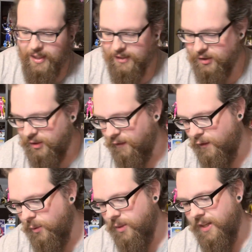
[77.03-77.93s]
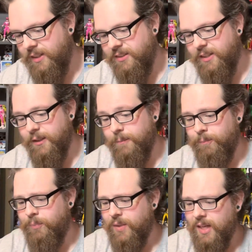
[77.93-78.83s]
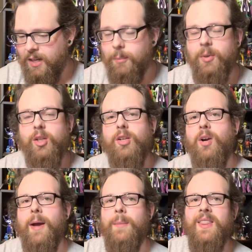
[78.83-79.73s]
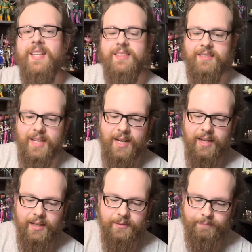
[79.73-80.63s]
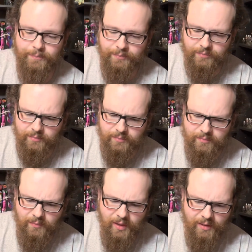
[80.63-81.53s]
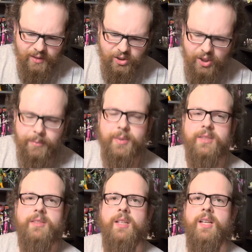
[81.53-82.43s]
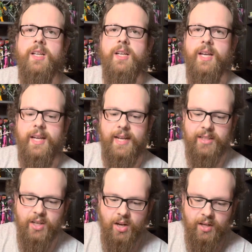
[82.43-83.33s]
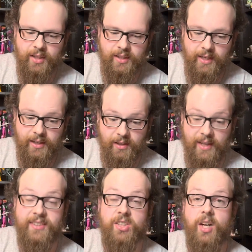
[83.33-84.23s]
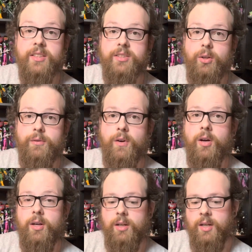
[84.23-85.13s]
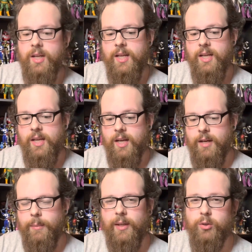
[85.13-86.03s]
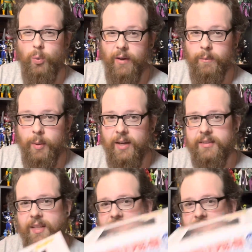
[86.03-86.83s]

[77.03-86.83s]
Just a few things here. Ended up grabbing this guy. The cheapest it has gone so far, about $12, I